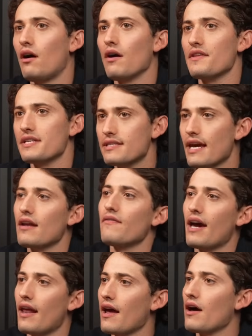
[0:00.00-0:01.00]
on the state of
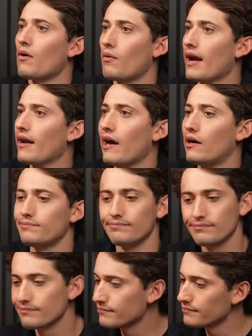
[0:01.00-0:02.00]
NIL right now,
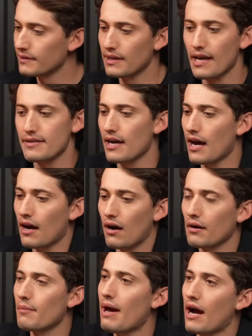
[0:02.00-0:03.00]
as
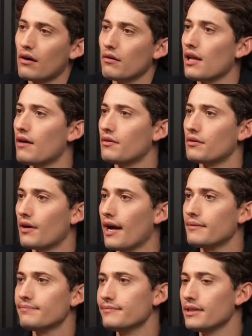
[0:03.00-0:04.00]
on a macro level, right?
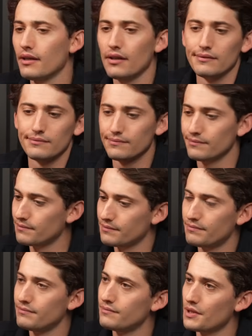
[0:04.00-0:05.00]

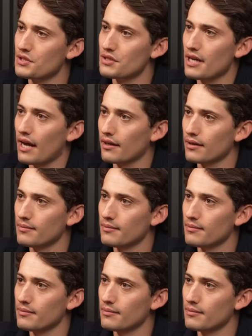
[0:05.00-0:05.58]
What's your take?